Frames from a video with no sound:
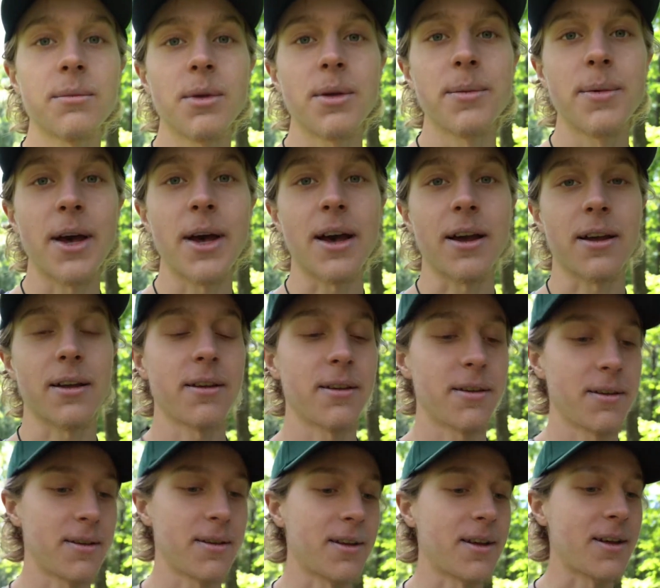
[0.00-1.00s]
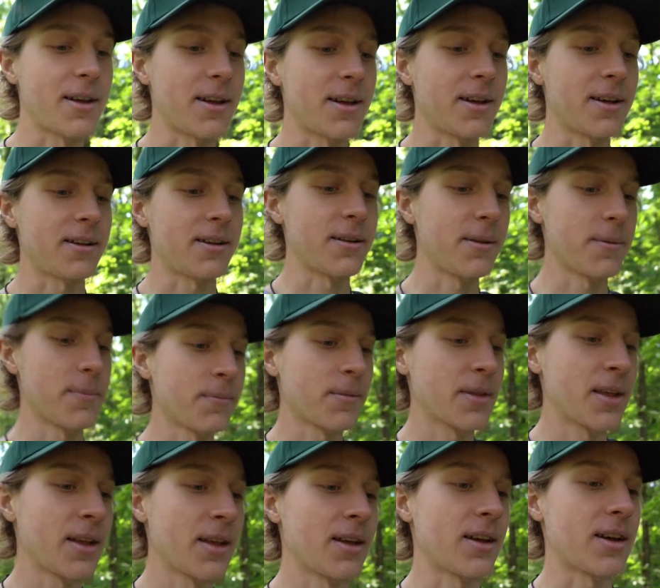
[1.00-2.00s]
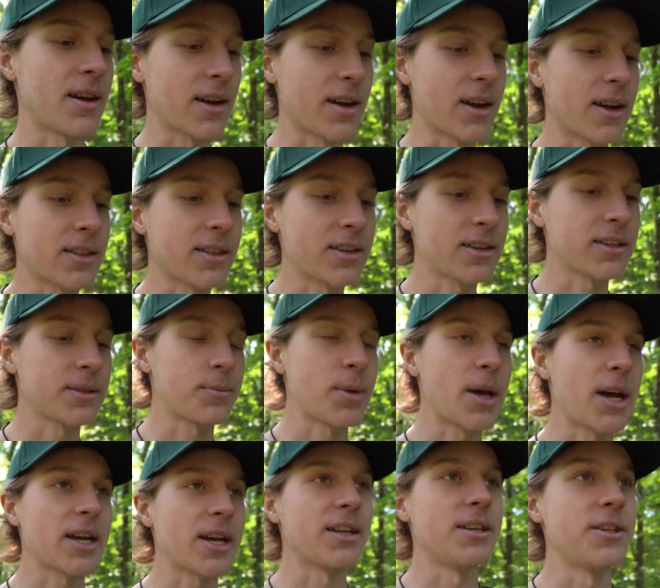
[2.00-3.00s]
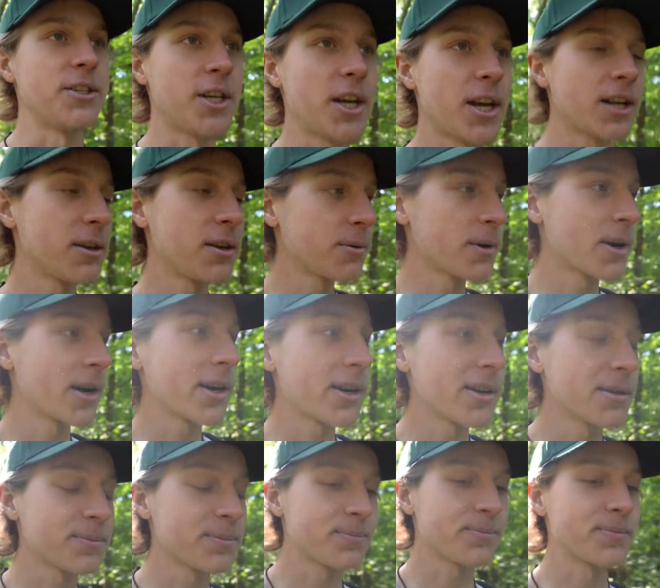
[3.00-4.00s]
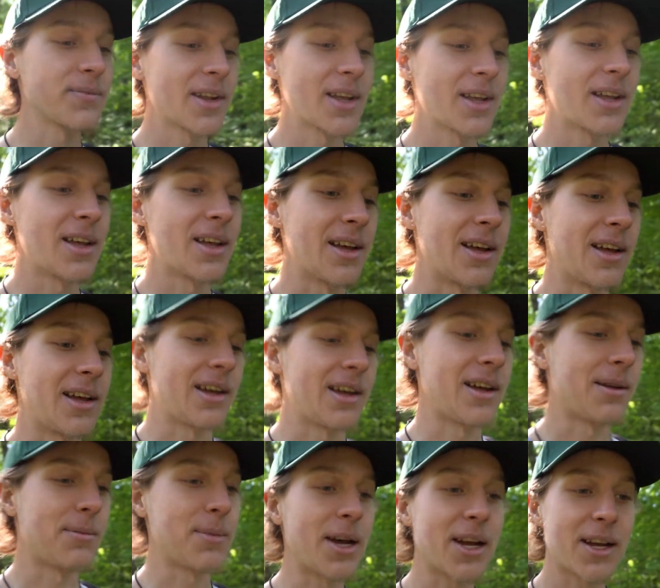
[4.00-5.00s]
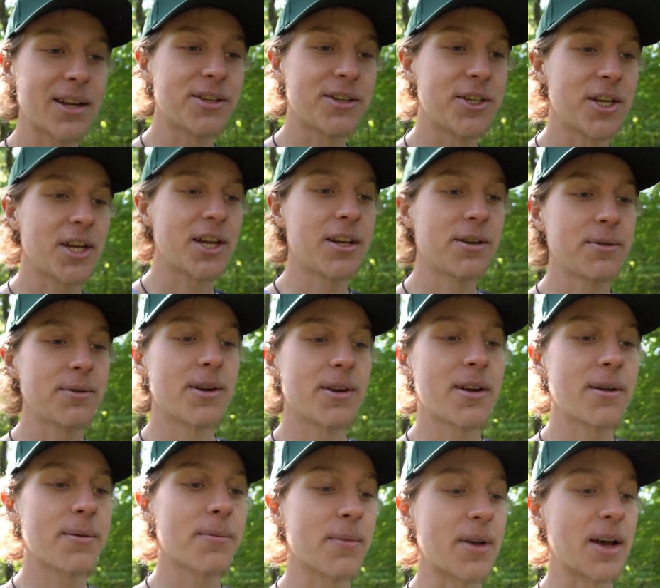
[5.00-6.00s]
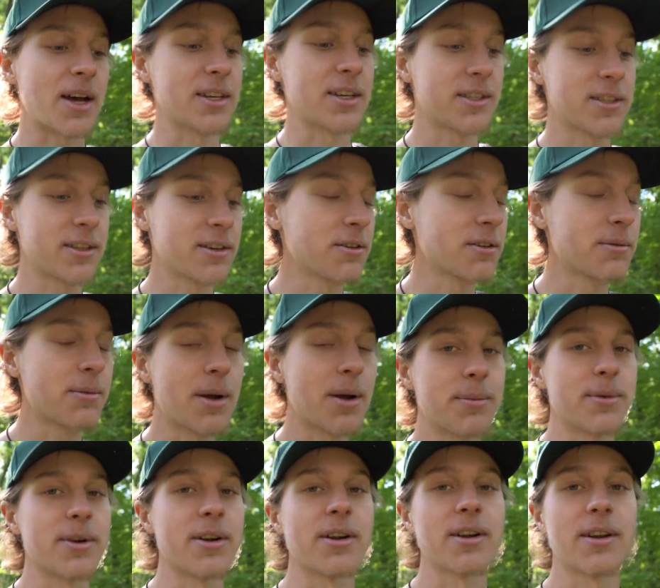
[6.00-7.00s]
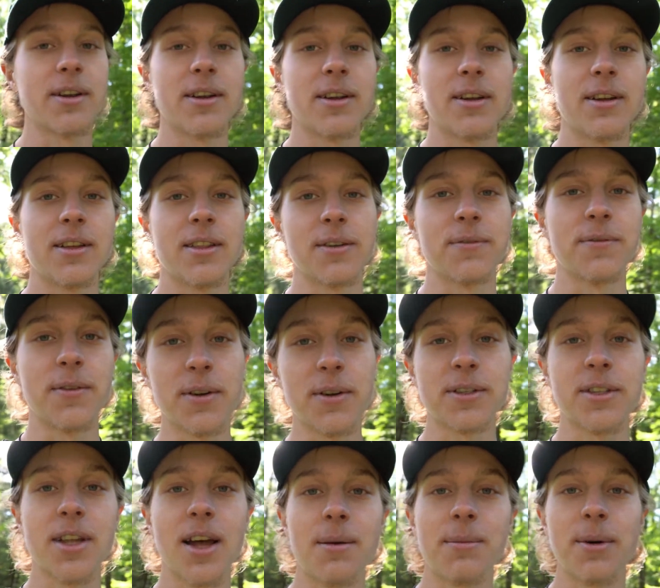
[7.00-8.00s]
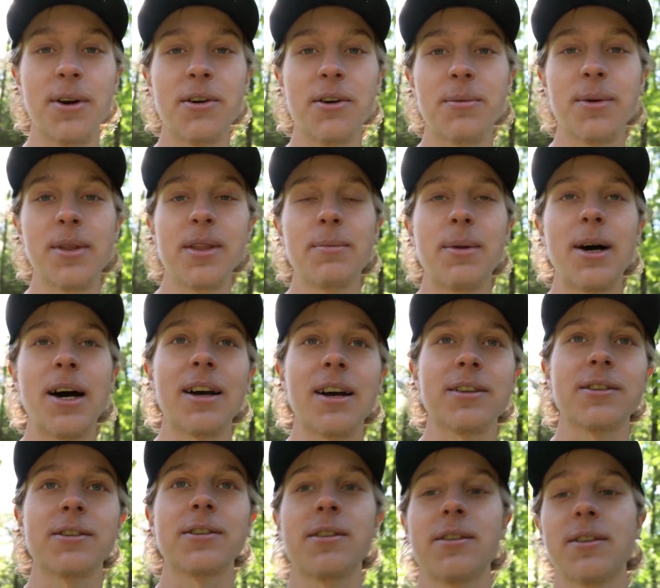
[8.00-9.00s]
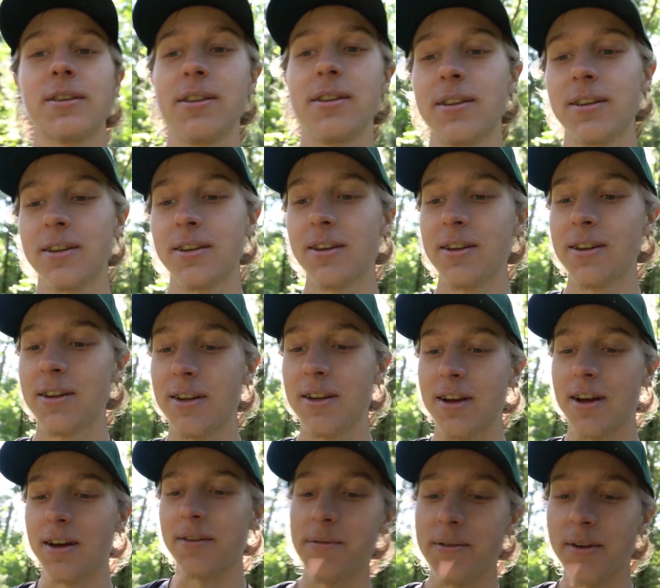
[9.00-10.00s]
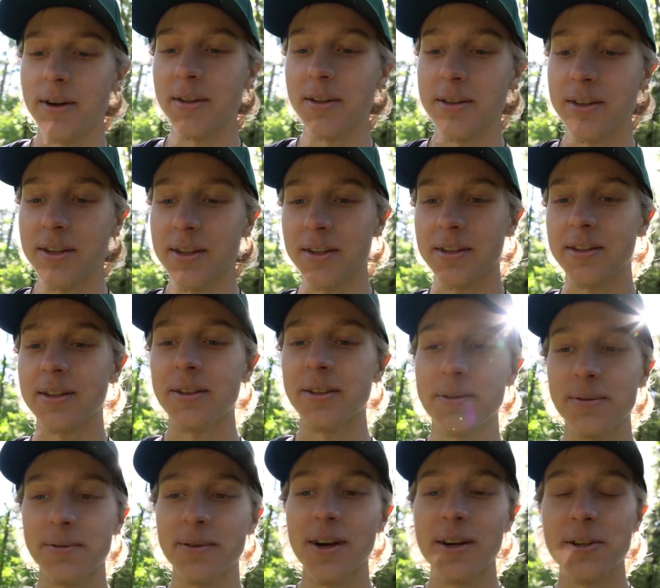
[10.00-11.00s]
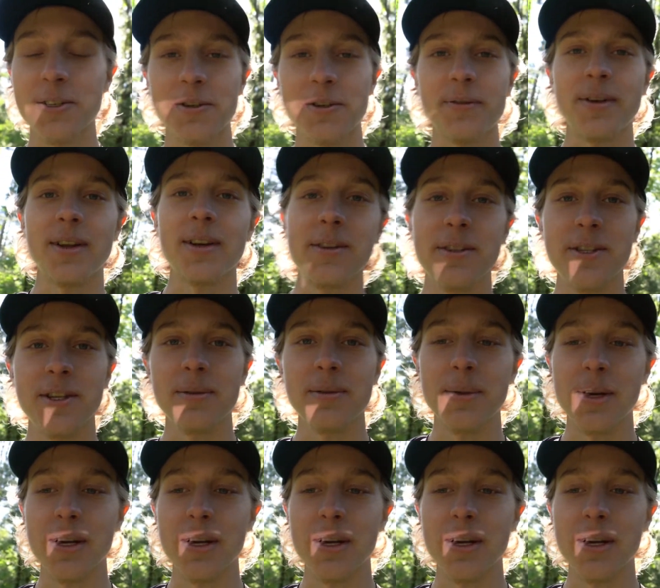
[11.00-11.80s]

me back. And I got this back in January, and back in January I still remember the first time I opened the box. I felt this rush of energy in my